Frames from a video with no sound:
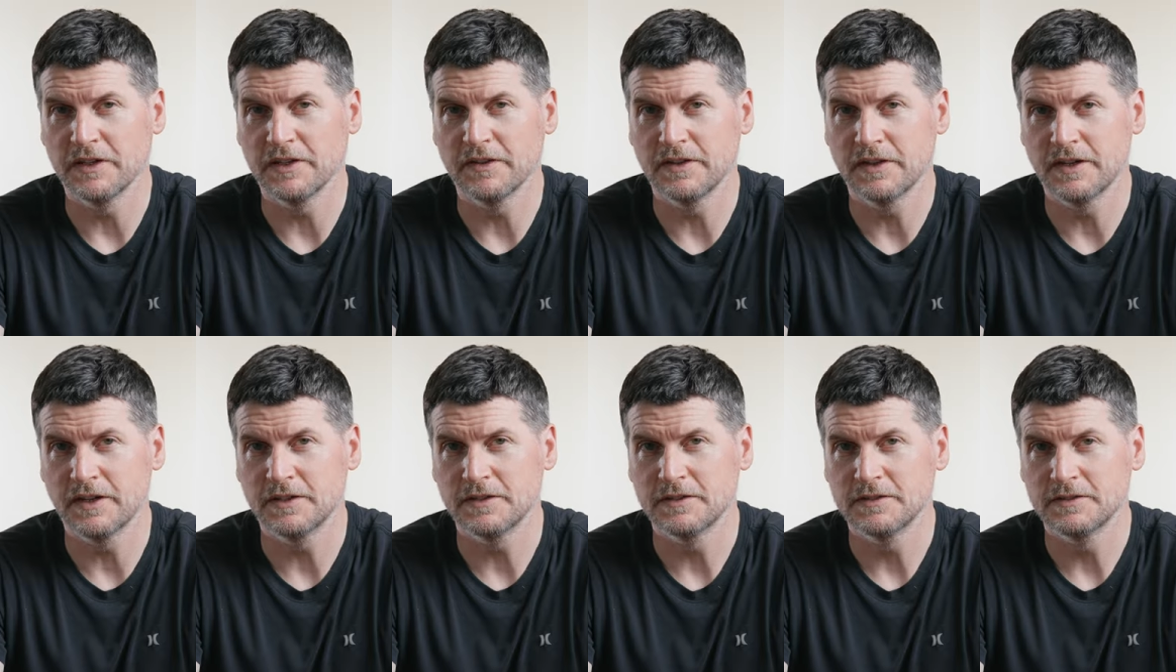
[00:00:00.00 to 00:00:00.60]
in
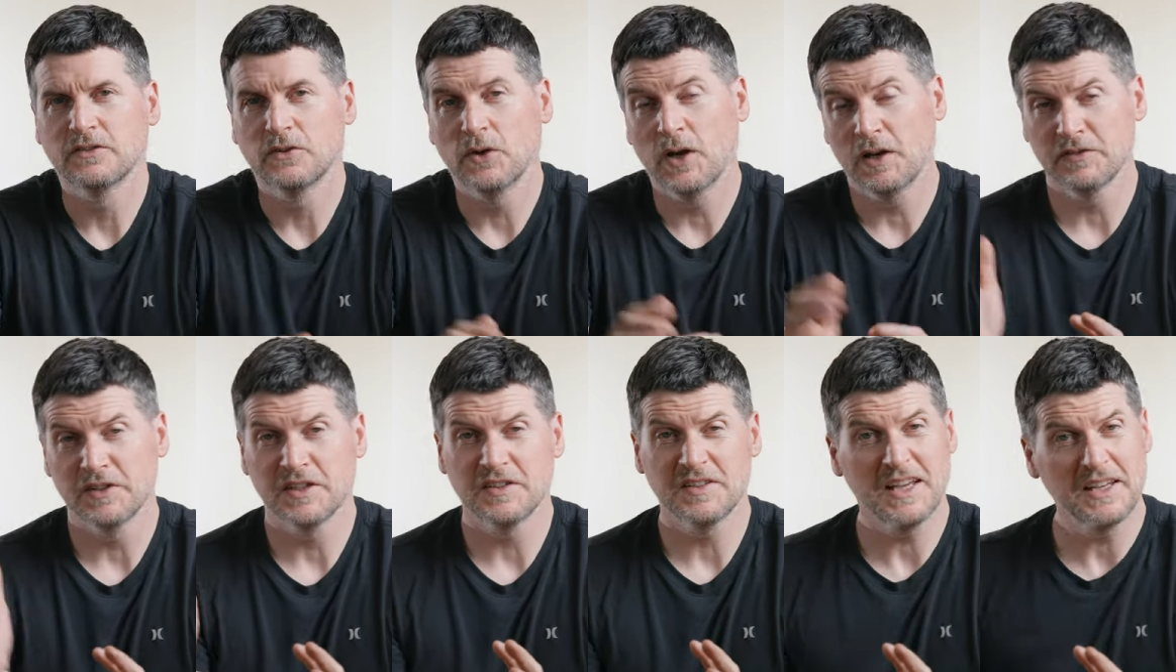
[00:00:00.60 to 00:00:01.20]
there. So
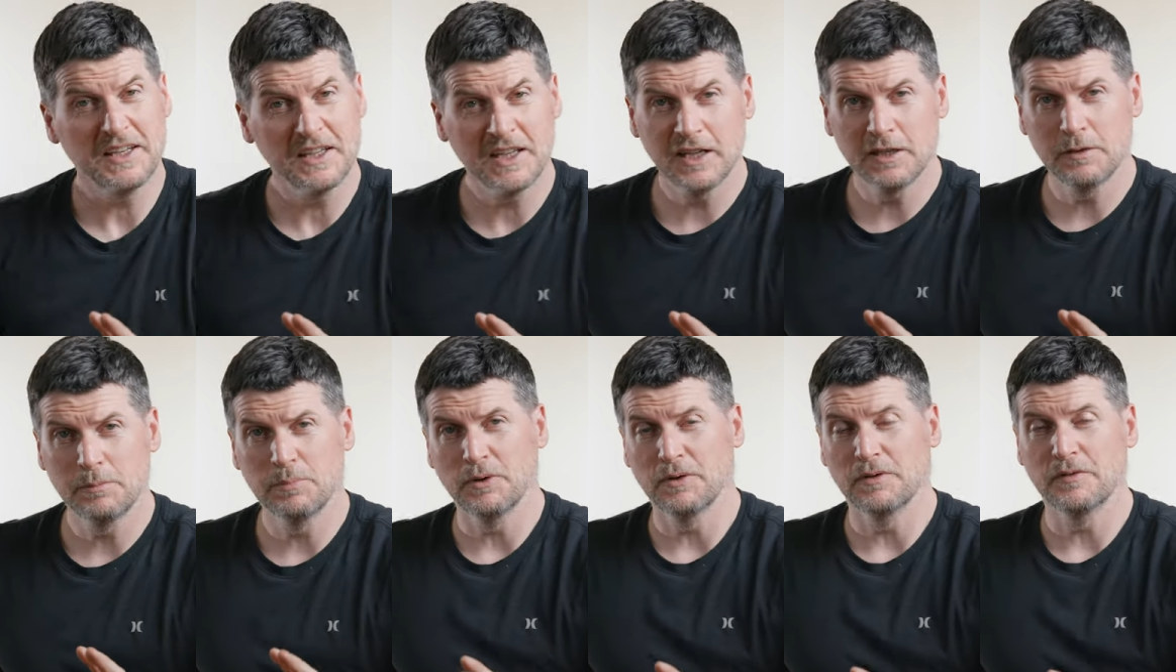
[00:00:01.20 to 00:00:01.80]
having the
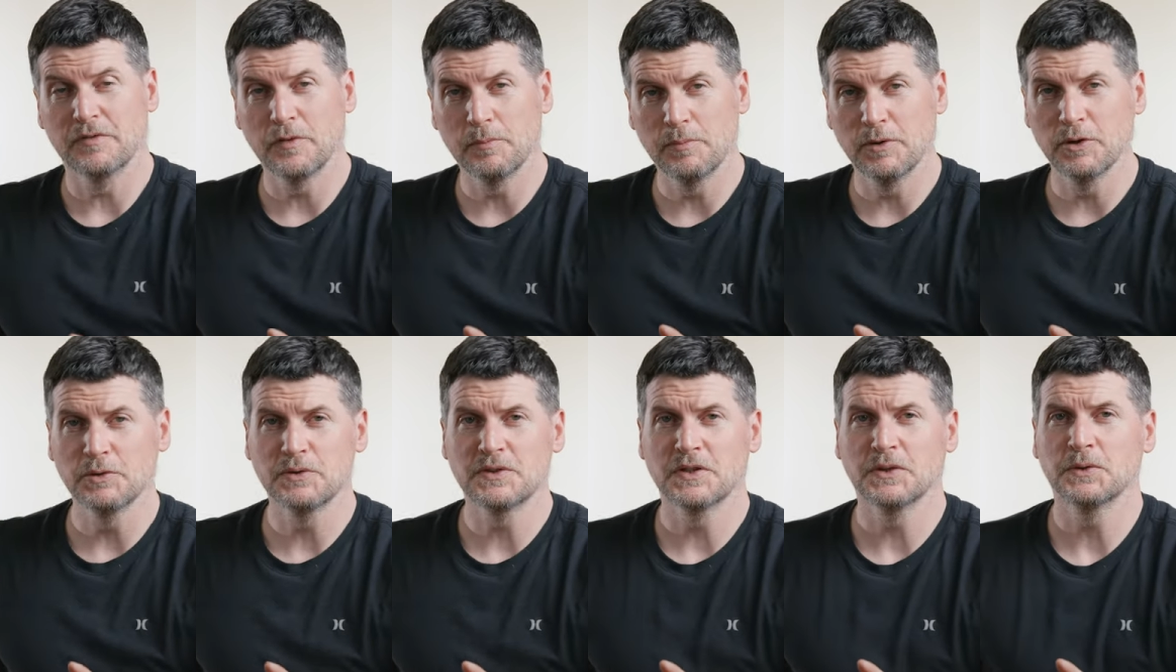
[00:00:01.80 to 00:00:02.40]
dedicated button for
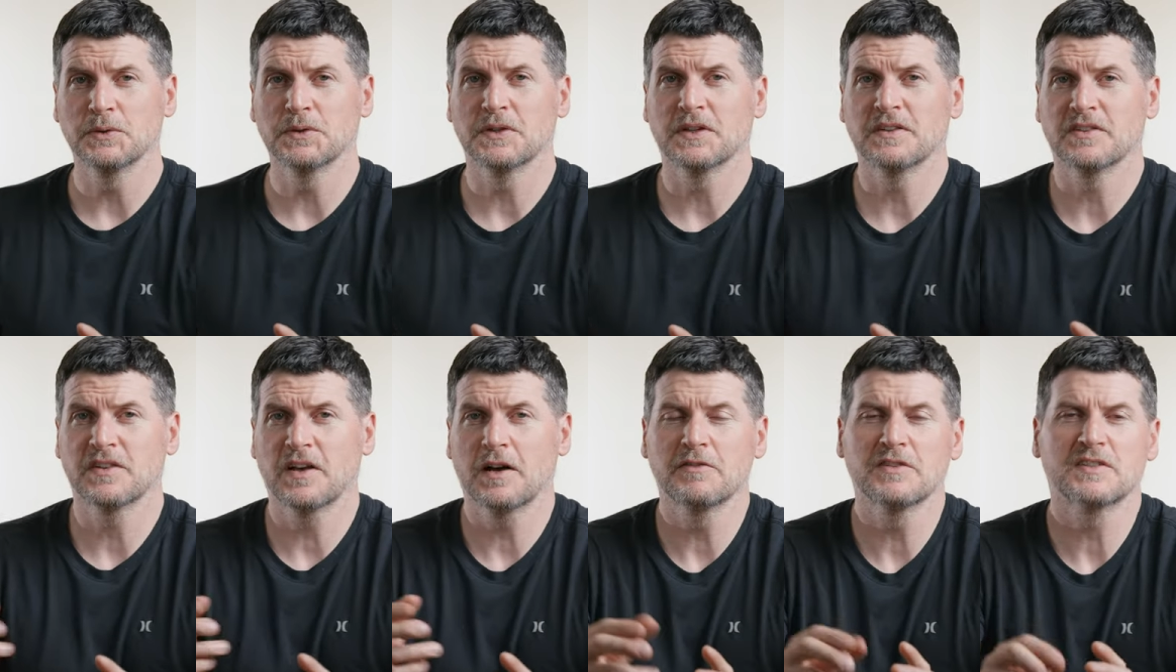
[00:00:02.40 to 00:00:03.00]
Bluetooth
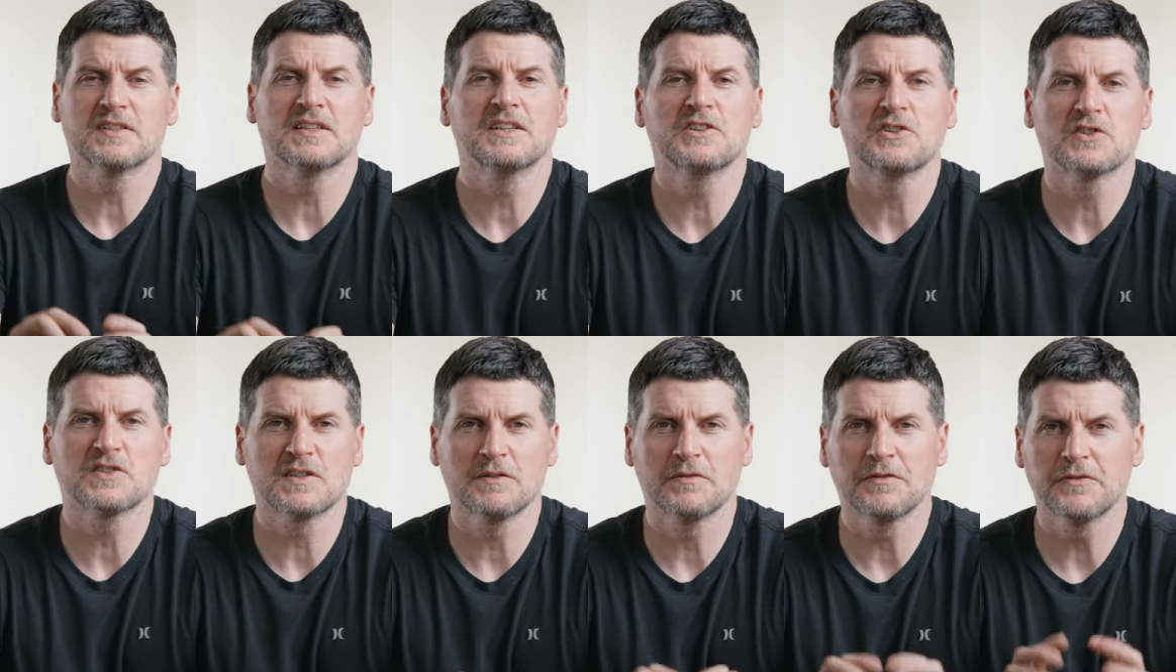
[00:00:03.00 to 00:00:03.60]
is obviously
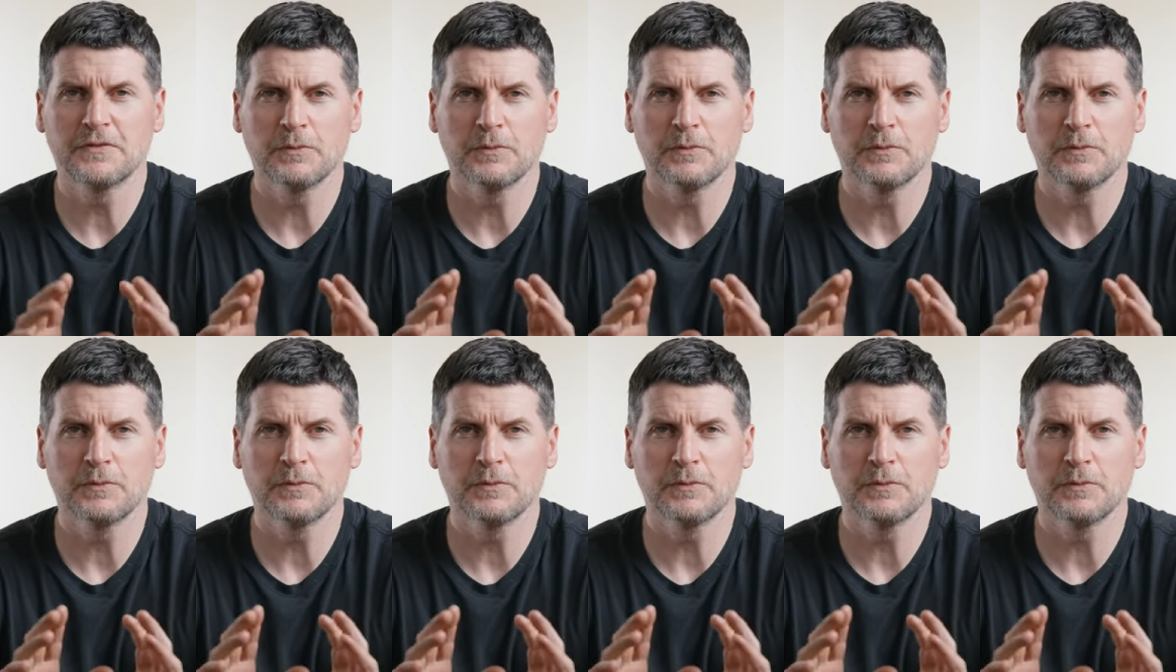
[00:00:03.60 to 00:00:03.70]
just